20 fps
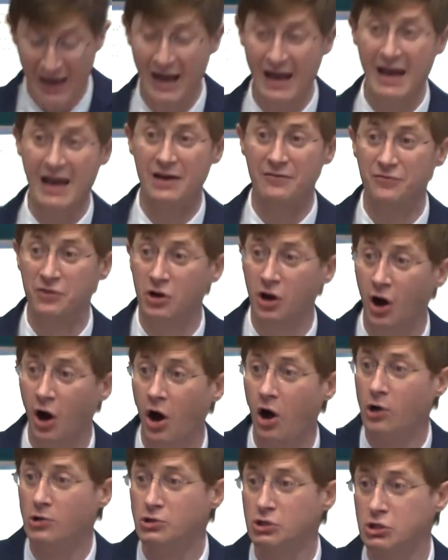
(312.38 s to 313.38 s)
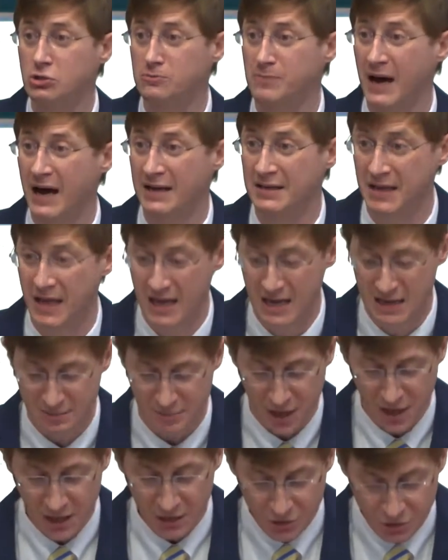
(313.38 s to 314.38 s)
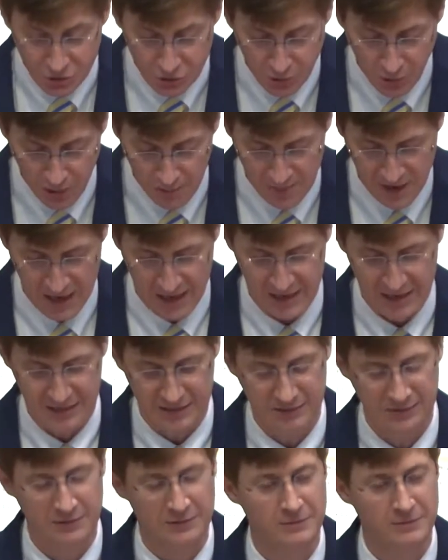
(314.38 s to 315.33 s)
I have called you by name. You are mine.